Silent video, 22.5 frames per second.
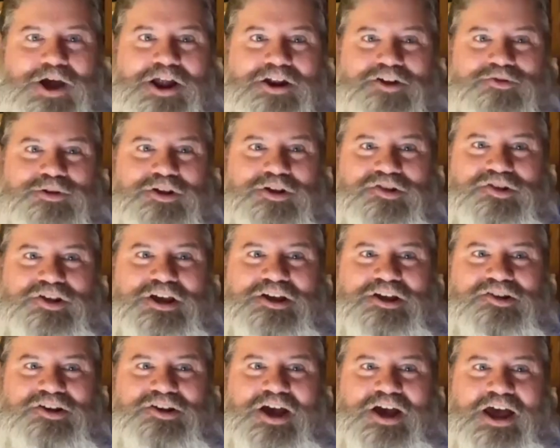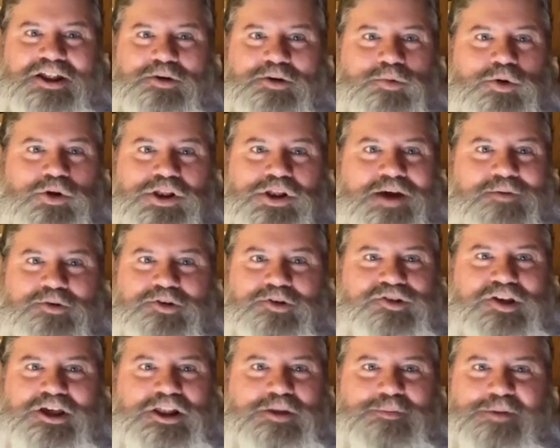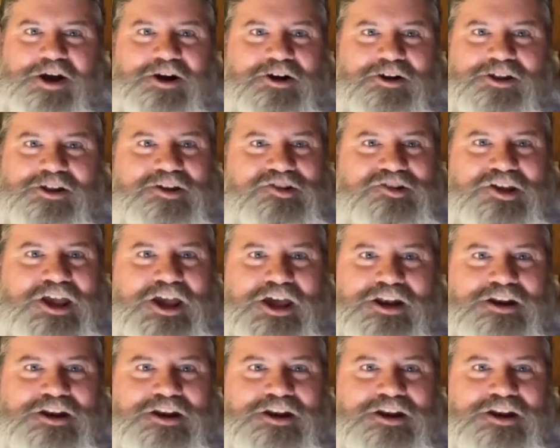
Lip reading: with you, Zeke is a guy that we'll never see in the minor leagues again.